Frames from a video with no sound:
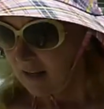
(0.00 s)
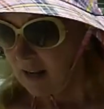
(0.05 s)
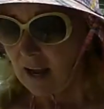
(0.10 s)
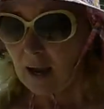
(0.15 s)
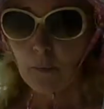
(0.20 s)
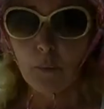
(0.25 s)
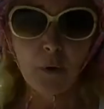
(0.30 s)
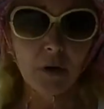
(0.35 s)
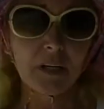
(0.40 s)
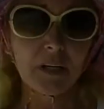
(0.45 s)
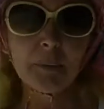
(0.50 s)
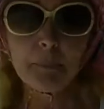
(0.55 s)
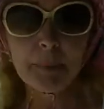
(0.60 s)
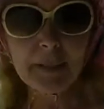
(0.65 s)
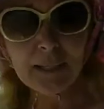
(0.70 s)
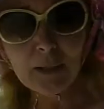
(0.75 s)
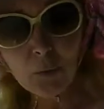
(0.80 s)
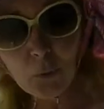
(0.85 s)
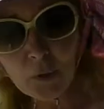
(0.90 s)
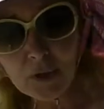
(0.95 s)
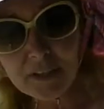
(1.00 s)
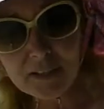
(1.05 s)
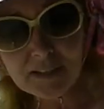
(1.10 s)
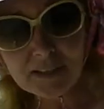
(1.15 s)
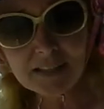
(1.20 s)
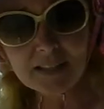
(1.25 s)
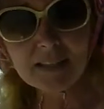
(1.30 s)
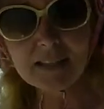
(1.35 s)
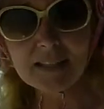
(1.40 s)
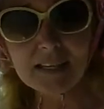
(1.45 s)
I wanted pink
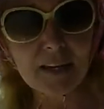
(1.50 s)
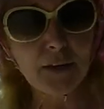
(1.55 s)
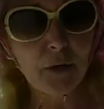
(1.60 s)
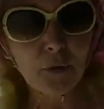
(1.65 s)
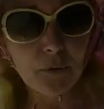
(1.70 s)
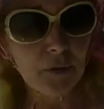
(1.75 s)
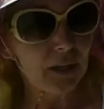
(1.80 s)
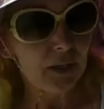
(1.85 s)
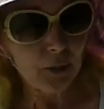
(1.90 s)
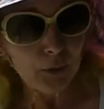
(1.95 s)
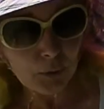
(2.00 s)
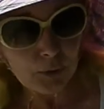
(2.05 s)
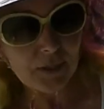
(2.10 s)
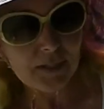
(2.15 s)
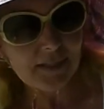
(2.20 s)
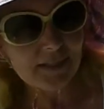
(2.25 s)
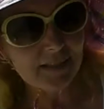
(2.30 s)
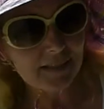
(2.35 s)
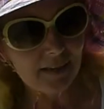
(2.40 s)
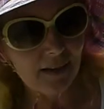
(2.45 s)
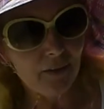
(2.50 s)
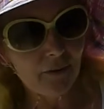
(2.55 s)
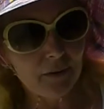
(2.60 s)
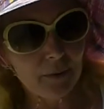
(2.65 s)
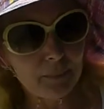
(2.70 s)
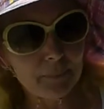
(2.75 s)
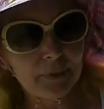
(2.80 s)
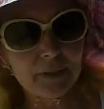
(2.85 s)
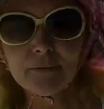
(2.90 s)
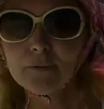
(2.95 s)
ones because I know they used to sell
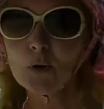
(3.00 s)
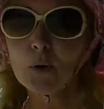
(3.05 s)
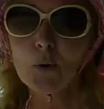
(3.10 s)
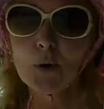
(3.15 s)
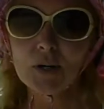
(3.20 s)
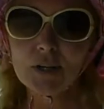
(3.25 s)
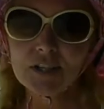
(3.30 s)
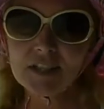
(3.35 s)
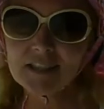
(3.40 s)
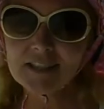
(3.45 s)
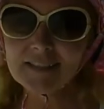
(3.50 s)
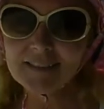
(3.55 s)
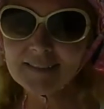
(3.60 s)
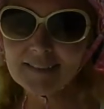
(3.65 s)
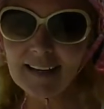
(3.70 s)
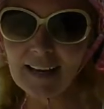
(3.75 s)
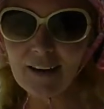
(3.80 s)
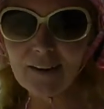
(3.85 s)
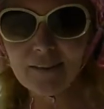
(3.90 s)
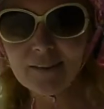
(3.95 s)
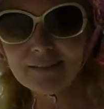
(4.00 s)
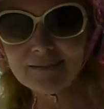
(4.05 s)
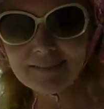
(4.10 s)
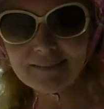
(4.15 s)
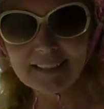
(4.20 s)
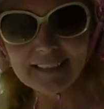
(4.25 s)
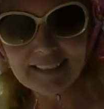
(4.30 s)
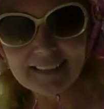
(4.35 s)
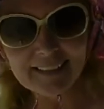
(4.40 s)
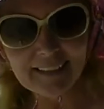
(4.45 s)
them, but of course now
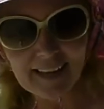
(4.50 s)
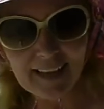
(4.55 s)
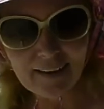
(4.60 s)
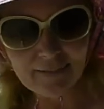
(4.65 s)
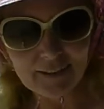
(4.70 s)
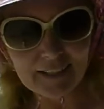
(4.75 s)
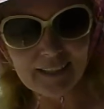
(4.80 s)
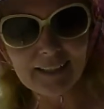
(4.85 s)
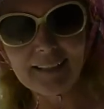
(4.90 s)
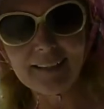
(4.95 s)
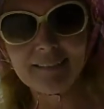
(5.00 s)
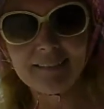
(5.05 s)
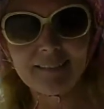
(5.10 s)
they didn't have any.